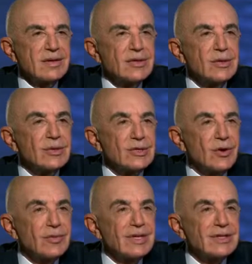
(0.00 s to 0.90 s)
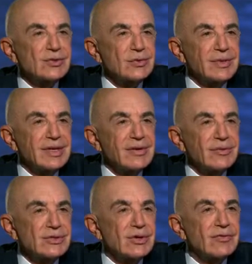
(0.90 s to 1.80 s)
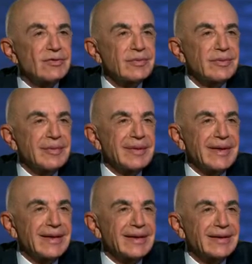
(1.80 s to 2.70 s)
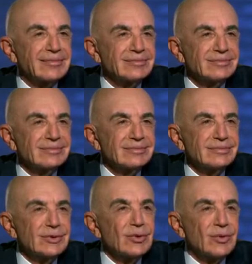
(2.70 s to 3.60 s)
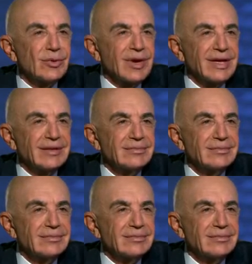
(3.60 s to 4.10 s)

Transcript: You had told me this would be the result from the beginning. You were right.